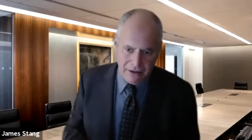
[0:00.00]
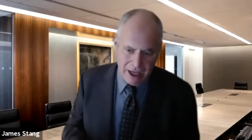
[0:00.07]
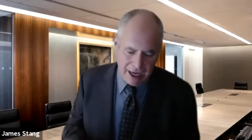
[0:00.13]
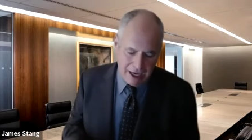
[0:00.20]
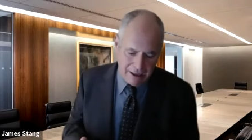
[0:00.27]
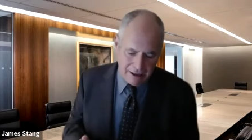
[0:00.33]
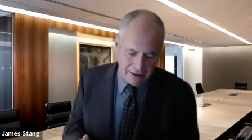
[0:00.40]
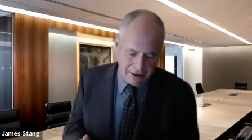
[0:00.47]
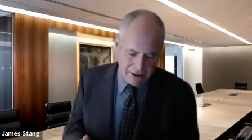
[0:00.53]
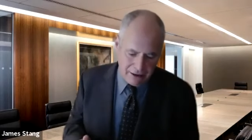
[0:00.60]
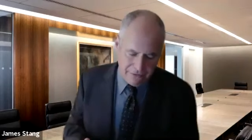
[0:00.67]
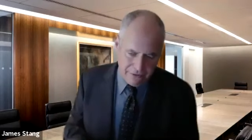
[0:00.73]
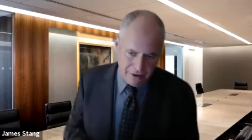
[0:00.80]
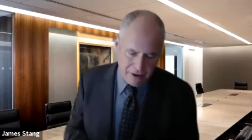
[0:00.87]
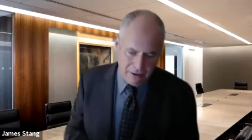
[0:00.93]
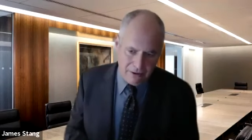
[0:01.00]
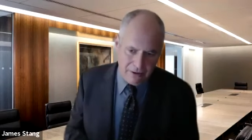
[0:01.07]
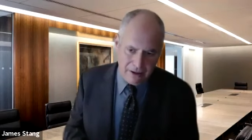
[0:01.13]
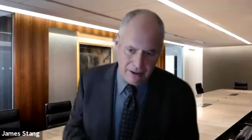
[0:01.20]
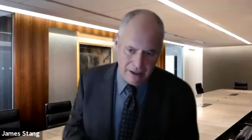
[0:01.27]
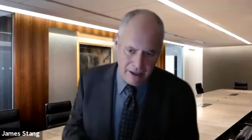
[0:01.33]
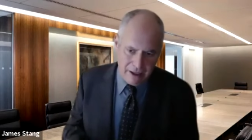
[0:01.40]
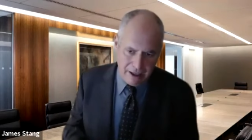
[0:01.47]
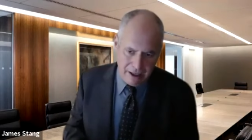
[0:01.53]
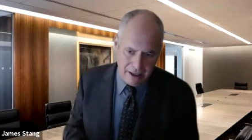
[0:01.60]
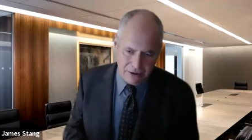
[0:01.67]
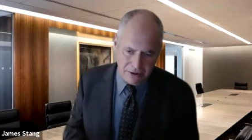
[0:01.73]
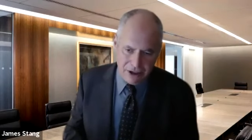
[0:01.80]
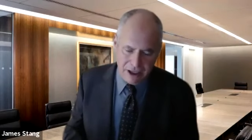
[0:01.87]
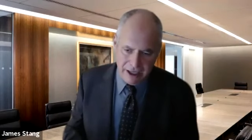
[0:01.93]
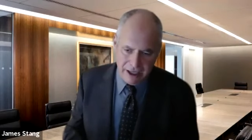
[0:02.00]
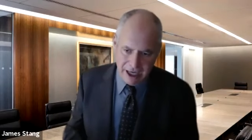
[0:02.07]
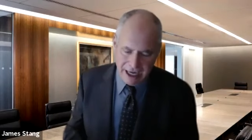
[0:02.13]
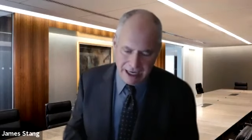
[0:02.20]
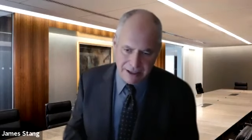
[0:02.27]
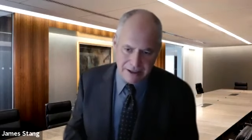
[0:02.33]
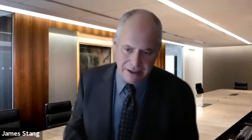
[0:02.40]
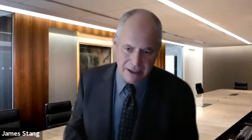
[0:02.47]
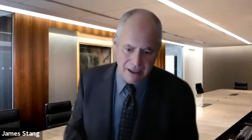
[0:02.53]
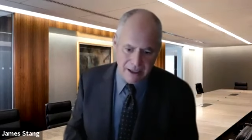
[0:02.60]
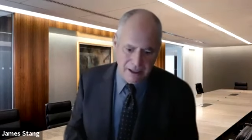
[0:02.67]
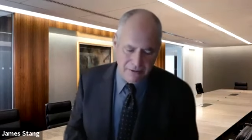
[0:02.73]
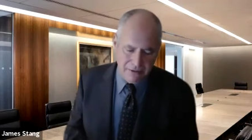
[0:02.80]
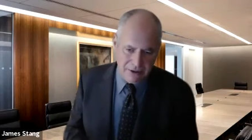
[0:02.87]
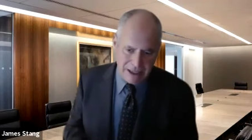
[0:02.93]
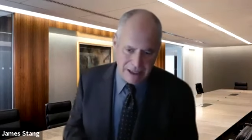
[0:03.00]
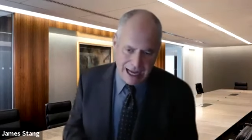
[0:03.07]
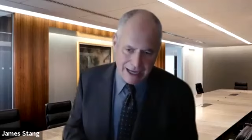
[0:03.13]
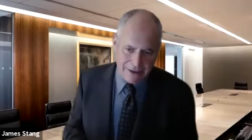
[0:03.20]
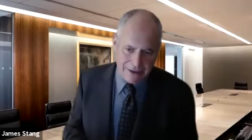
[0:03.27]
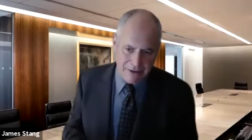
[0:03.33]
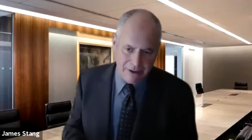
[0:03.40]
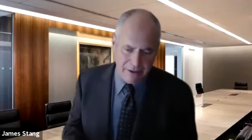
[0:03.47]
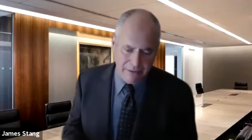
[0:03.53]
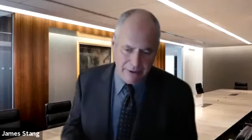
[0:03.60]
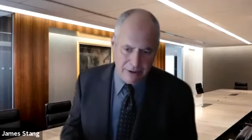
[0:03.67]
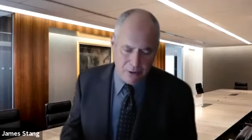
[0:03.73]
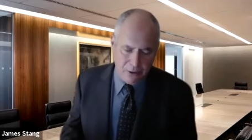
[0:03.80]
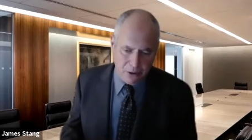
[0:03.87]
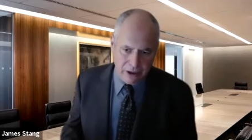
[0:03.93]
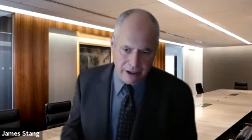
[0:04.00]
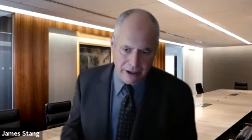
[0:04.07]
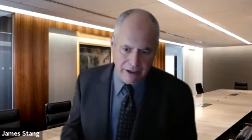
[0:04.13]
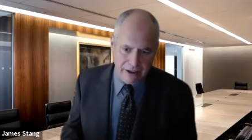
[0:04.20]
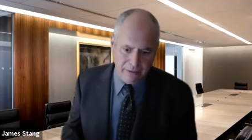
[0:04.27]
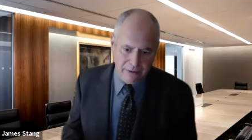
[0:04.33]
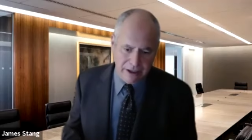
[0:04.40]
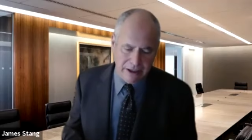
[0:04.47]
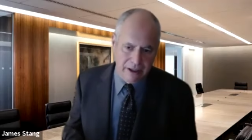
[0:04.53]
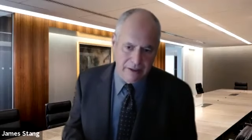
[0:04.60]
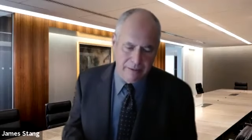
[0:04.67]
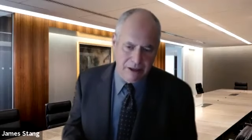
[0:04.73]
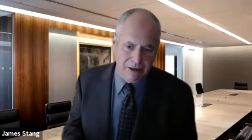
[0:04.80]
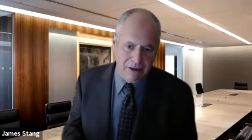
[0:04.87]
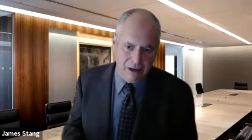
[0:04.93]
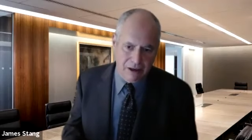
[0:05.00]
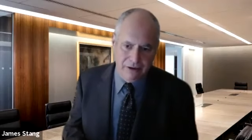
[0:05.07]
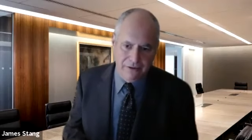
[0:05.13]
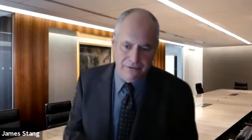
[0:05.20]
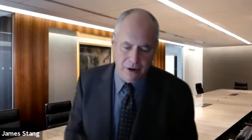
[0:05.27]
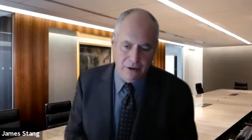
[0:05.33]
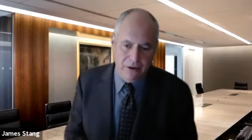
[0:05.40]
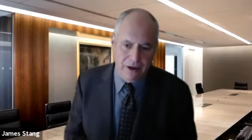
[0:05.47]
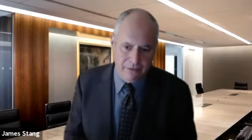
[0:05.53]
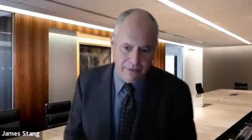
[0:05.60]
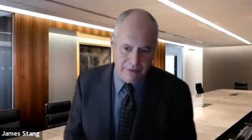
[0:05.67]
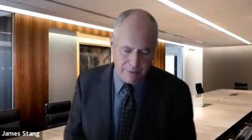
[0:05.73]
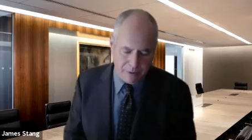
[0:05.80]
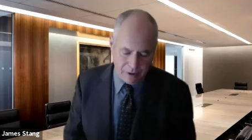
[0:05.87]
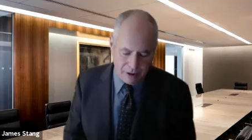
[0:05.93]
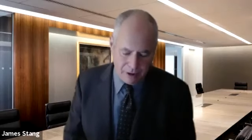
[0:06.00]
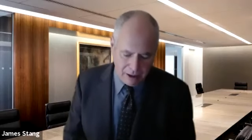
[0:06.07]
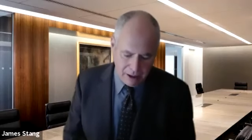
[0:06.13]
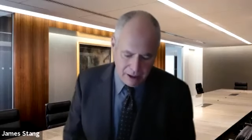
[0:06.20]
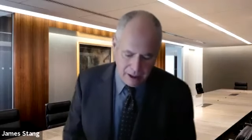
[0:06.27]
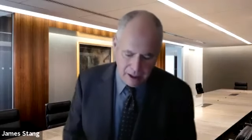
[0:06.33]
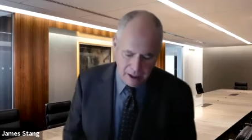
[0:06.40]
that the vote he or she cast was accurately recorded in what's going to be called the voting report.